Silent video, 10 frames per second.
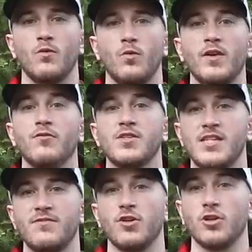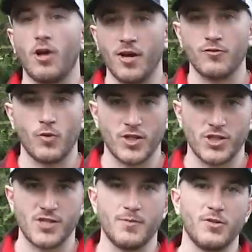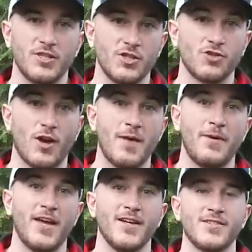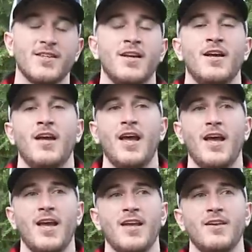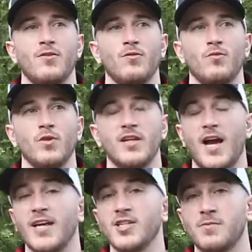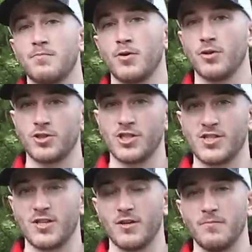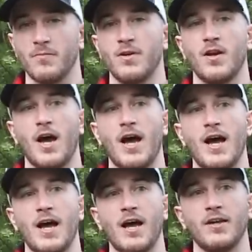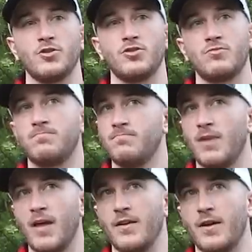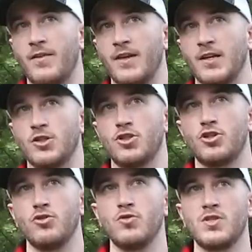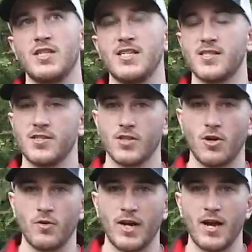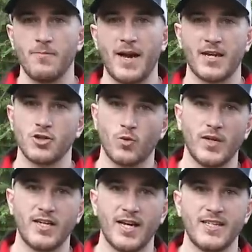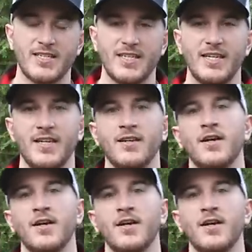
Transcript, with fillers: We've received a lot of questions about these dry pants, and really I just purchased them uh, I think two seasons ago now, back in twenty nineteen,